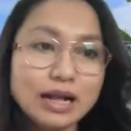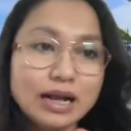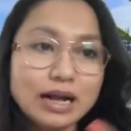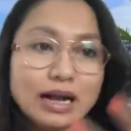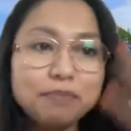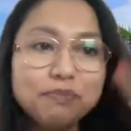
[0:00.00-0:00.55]

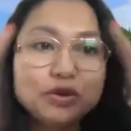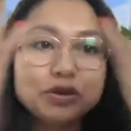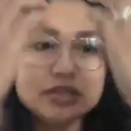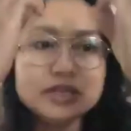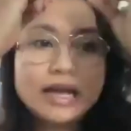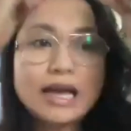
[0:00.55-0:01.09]
I put
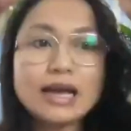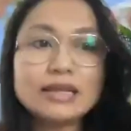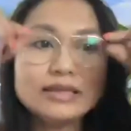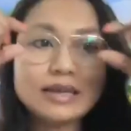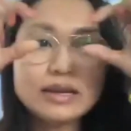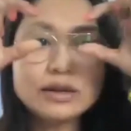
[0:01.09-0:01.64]
the hat,
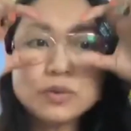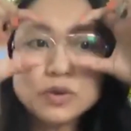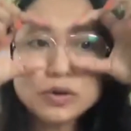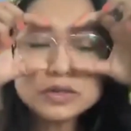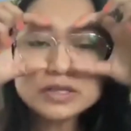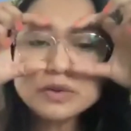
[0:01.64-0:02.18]
and of
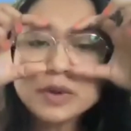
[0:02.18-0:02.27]
course I wear